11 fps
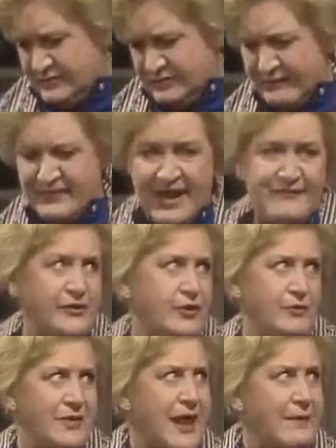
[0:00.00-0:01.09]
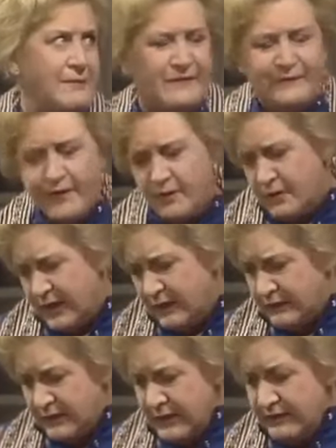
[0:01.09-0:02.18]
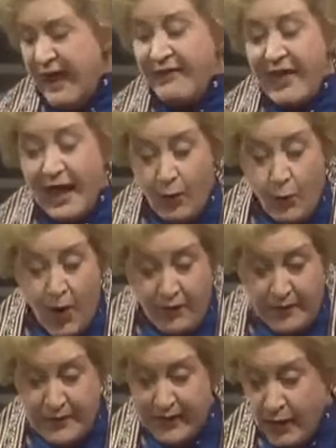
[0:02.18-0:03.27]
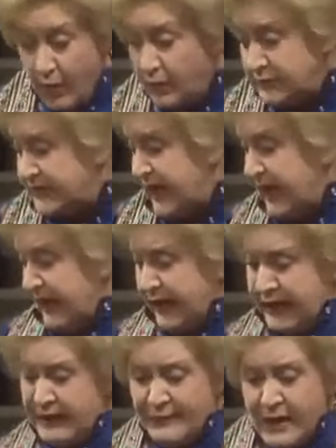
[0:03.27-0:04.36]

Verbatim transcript: I've never done that before. Now, that'll worry me all day.